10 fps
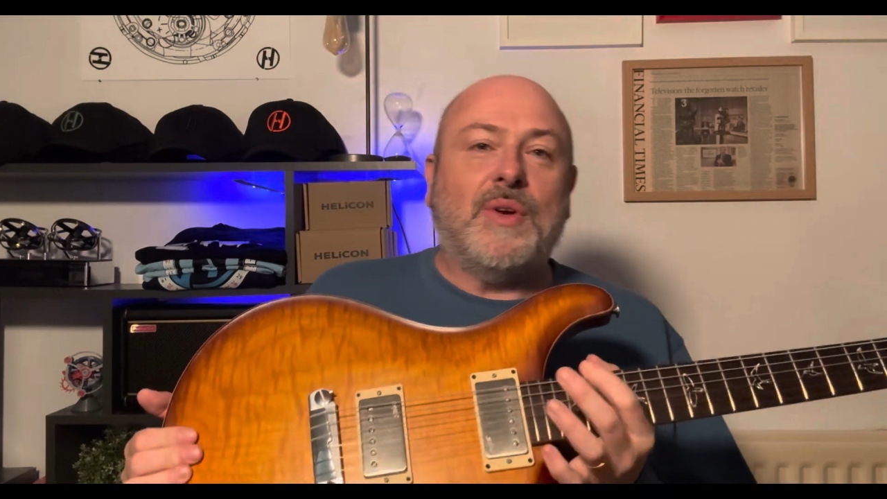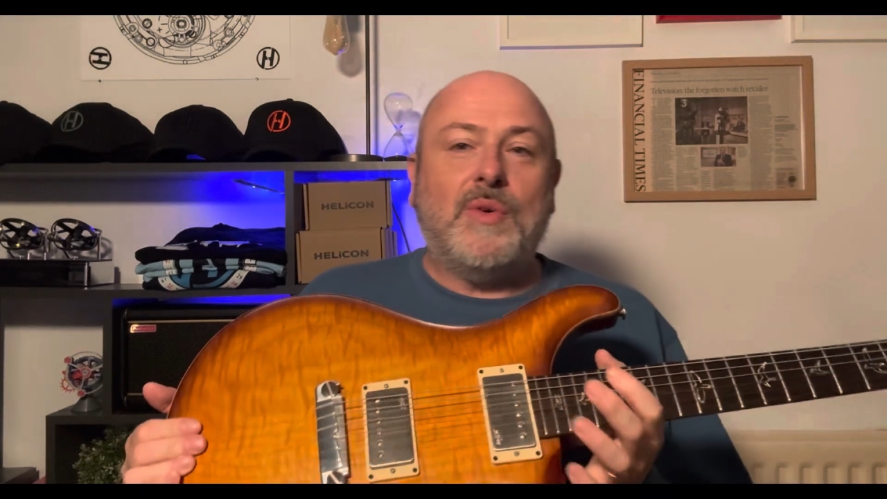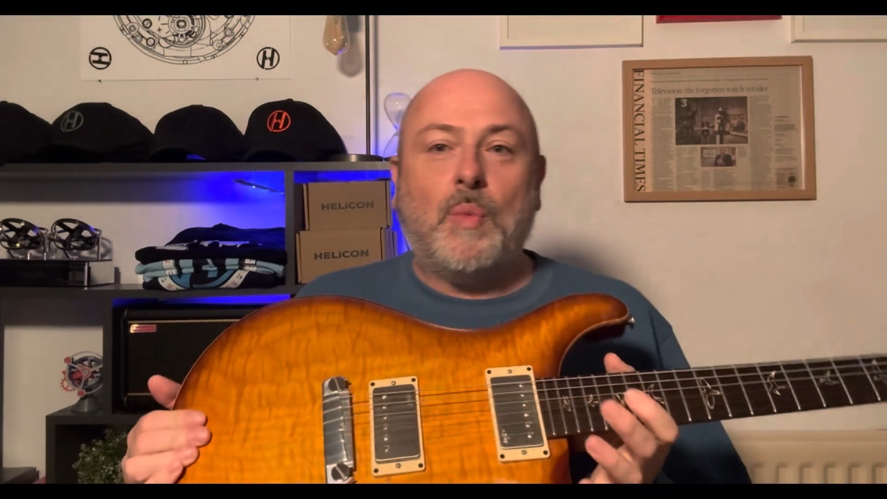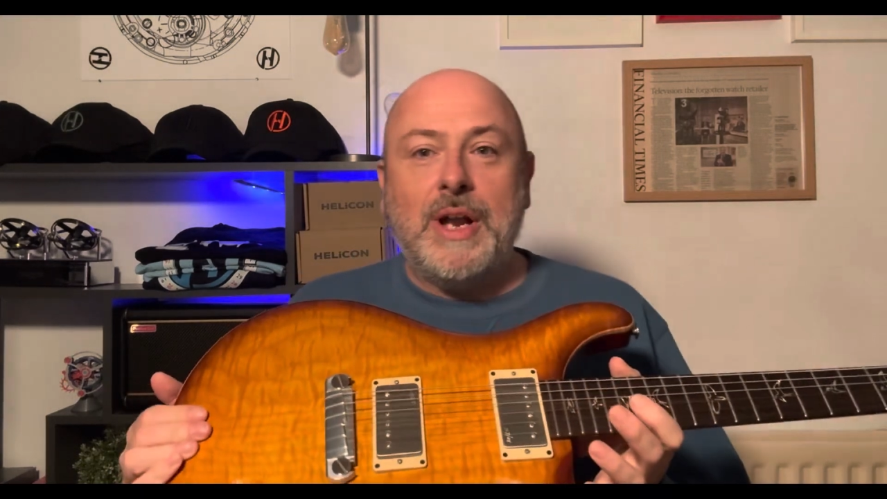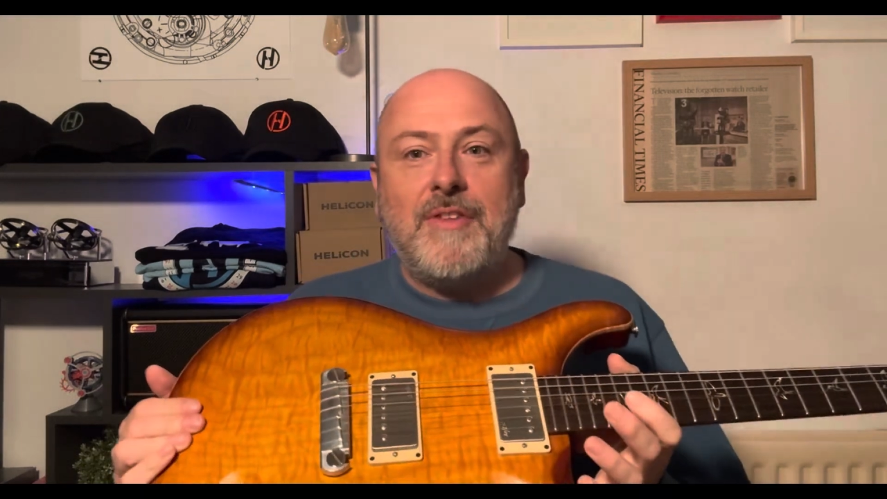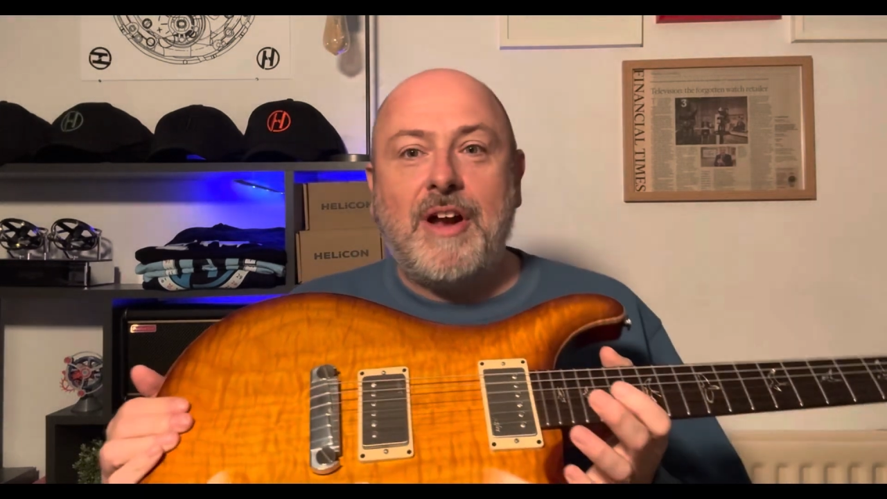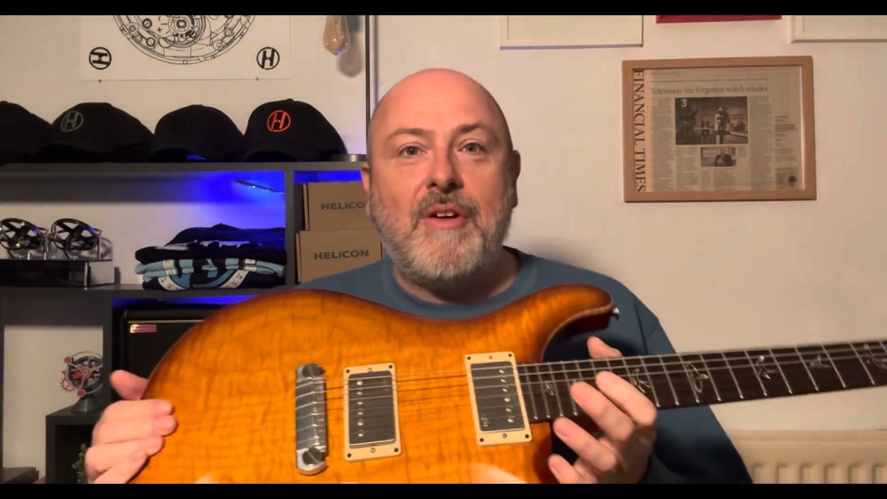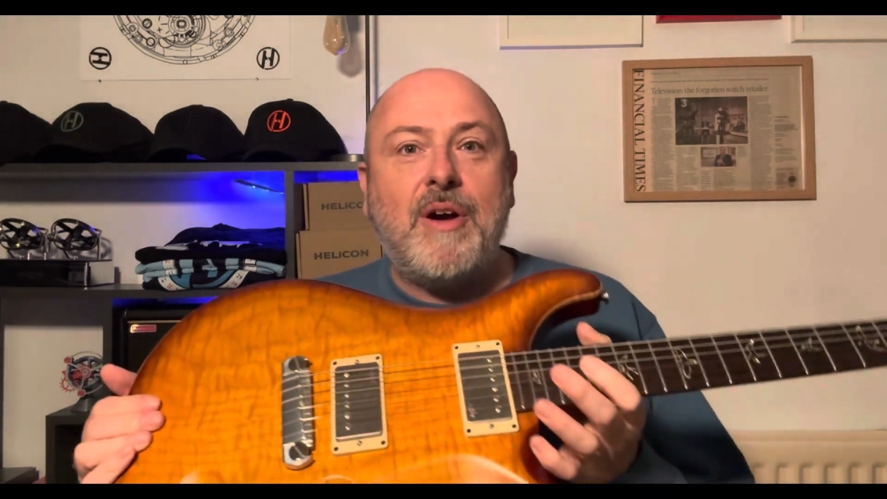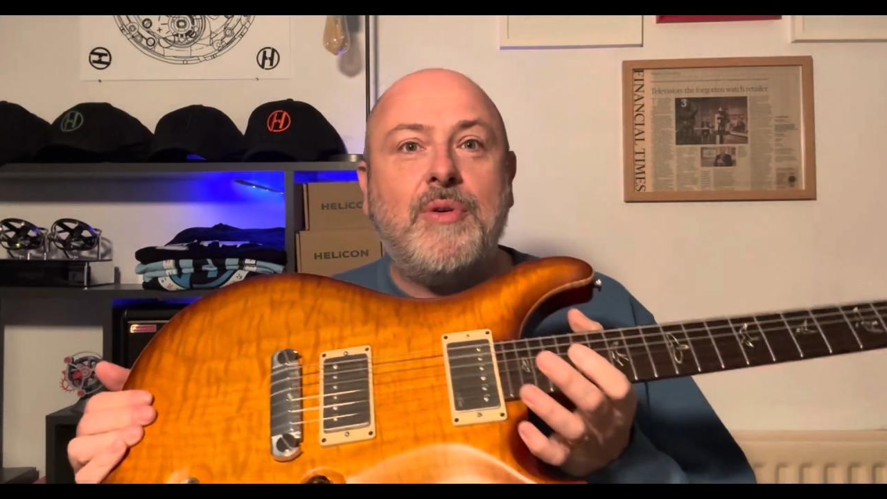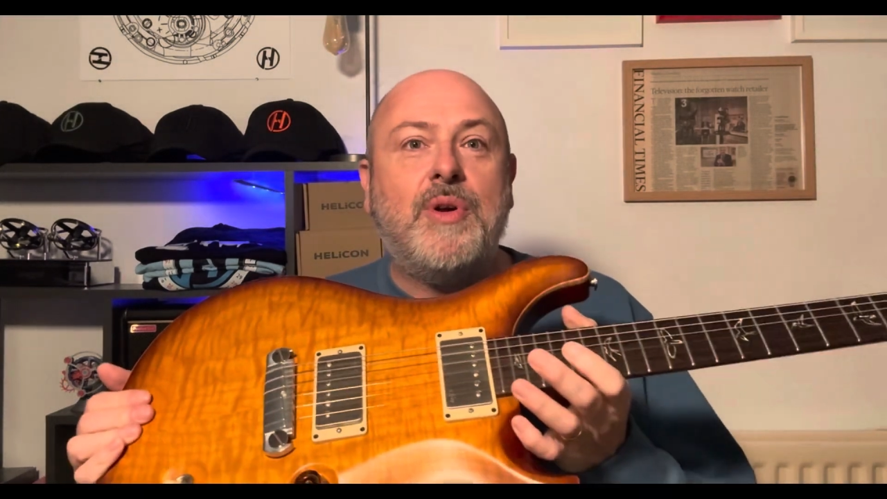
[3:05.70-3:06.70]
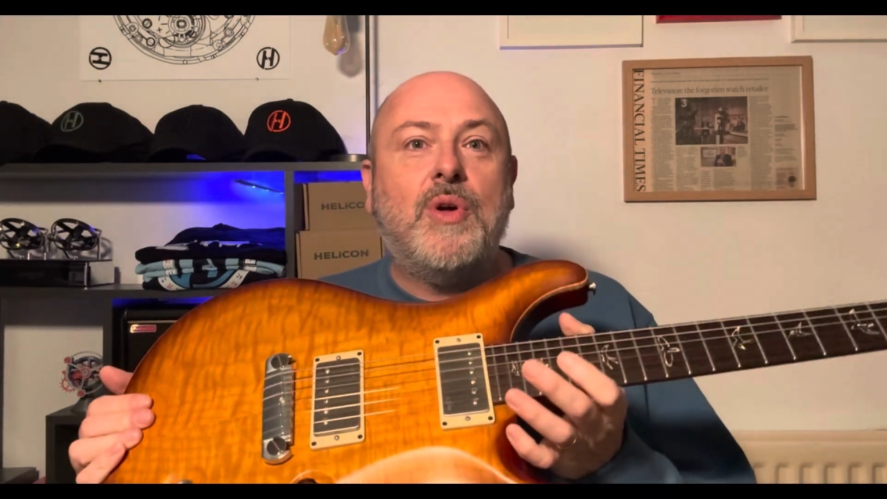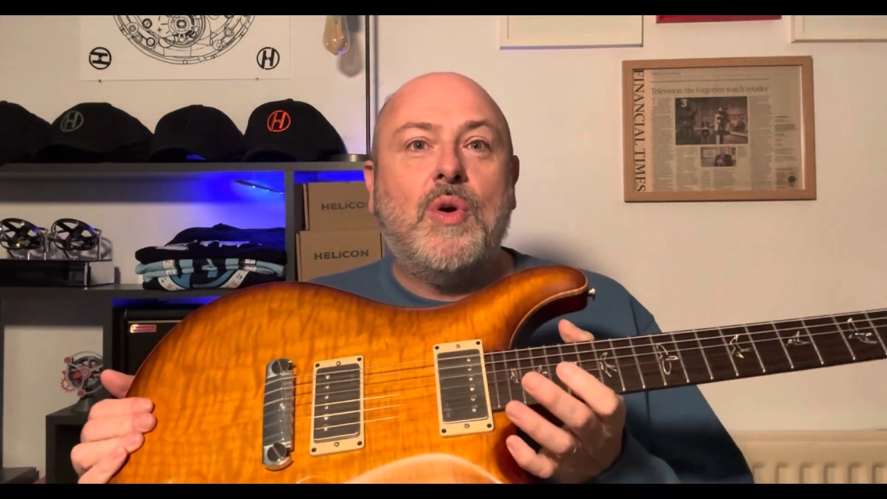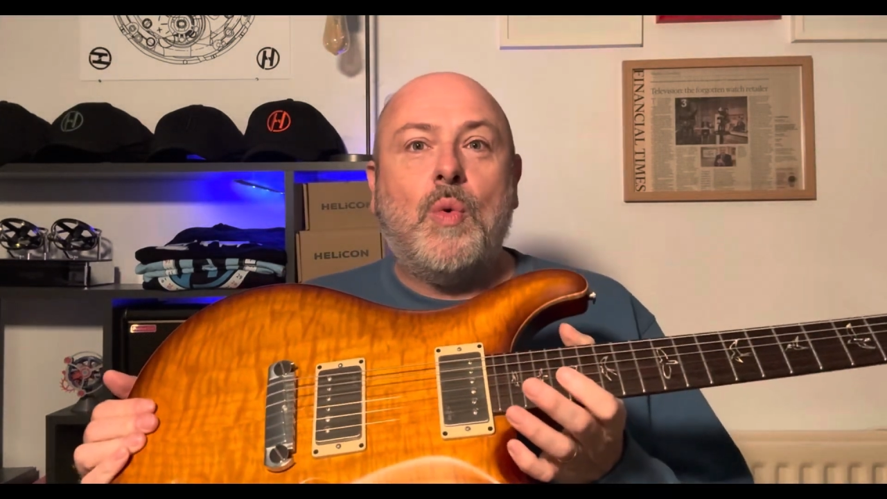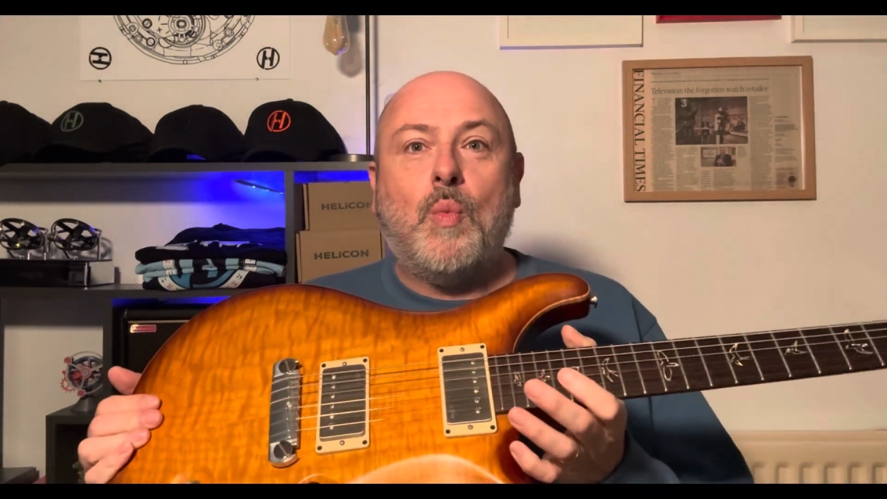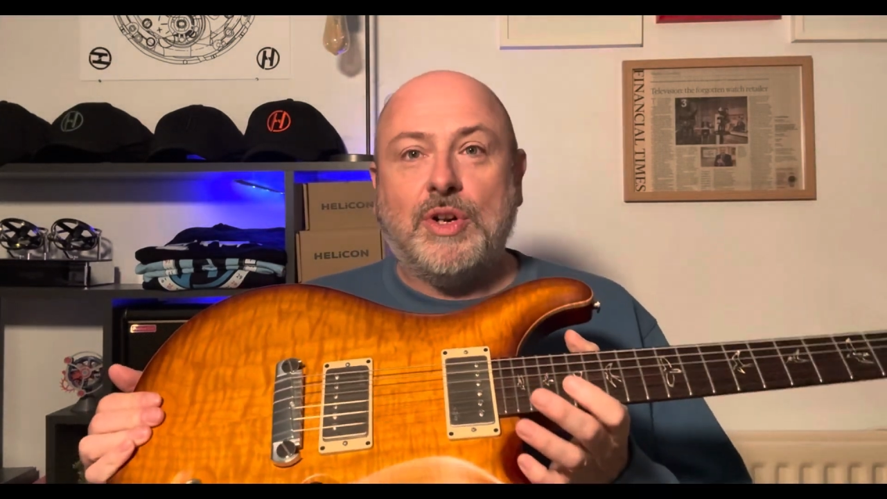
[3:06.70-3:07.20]
One of our own
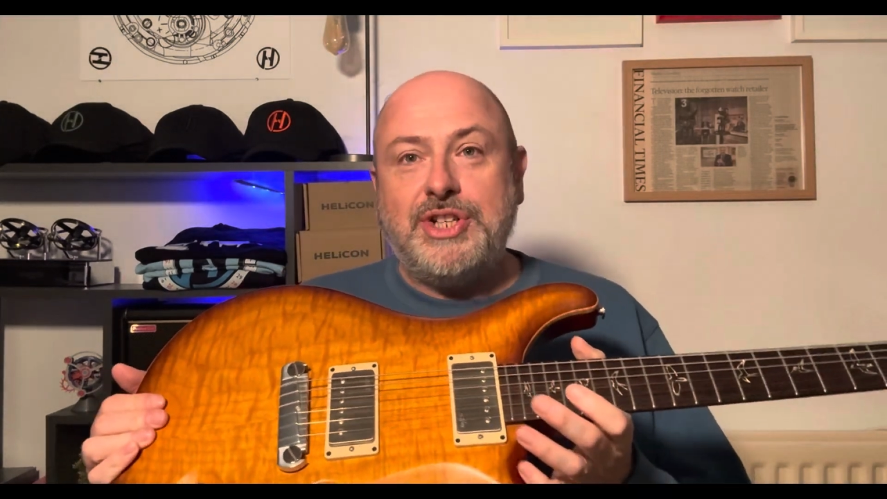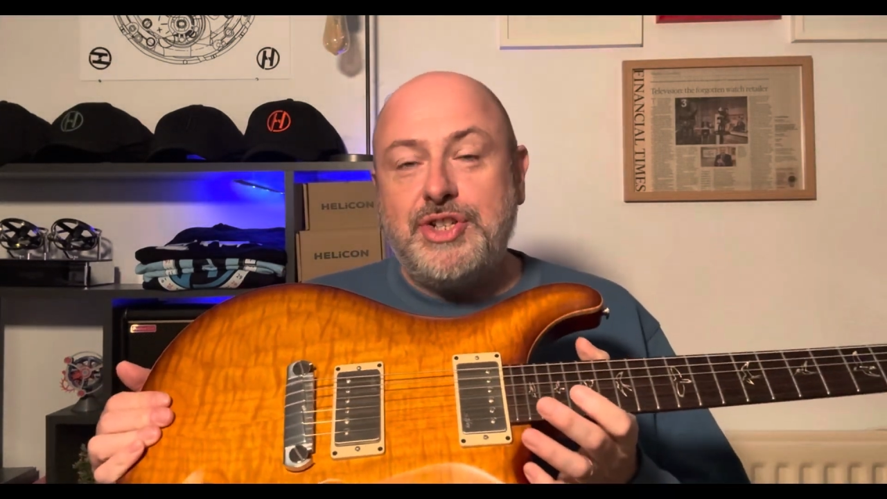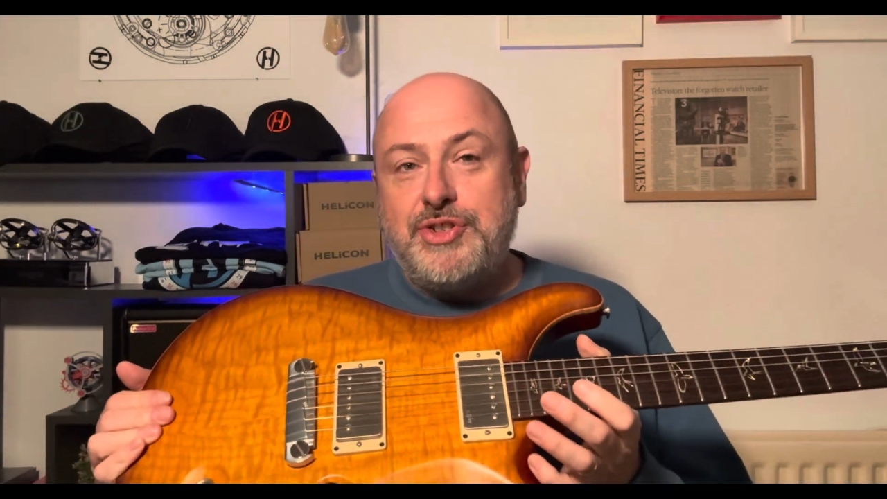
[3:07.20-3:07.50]
watches